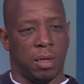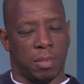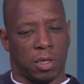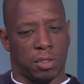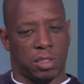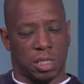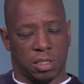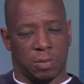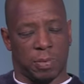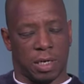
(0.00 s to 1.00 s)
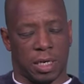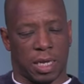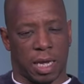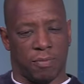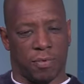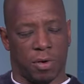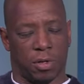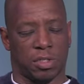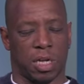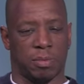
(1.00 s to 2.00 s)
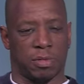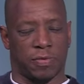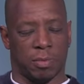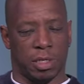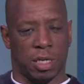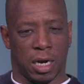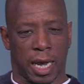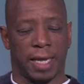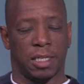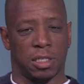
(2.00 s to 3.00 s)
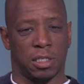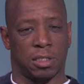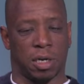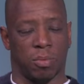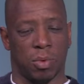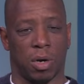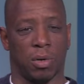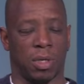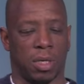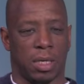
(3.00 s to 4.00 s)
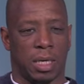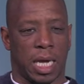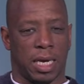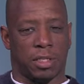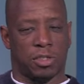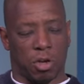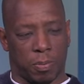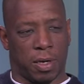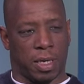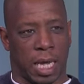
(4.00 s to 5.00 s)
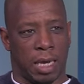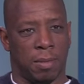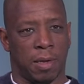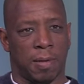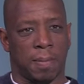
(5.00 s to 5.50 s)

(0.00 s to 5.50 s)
because yes, he's been in the game for a long time, from a young age, and he's done well at the top of the game.